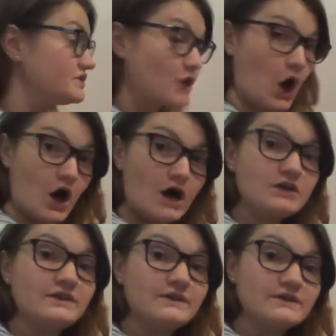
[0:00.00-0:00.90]
Saw,
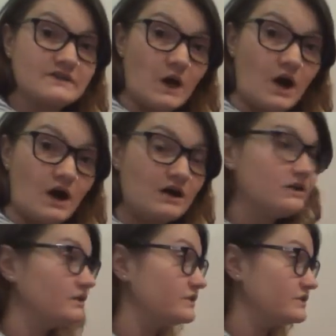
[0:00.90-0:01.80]
saw,
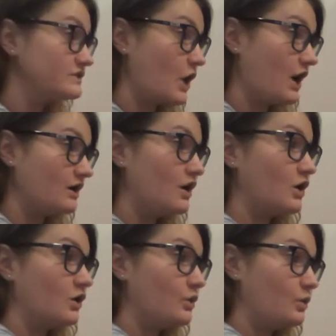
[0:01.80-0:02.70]
saw
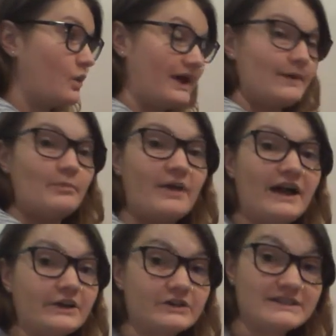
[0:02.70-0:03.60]
away.
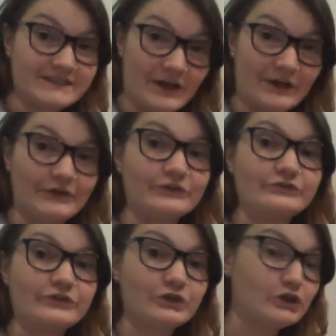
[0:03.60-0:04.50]
By yourself.
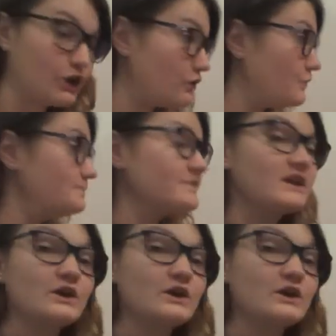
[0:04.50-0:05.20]
Go.